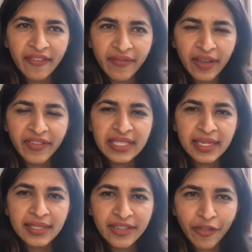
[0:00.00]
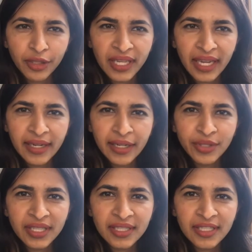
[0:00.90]
efficiency for the end
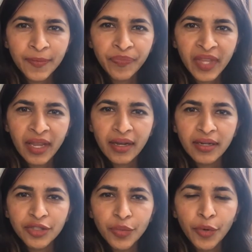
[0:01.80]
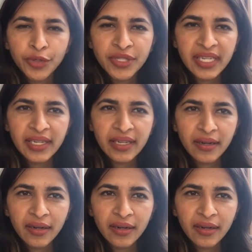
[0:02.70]
users. So mostly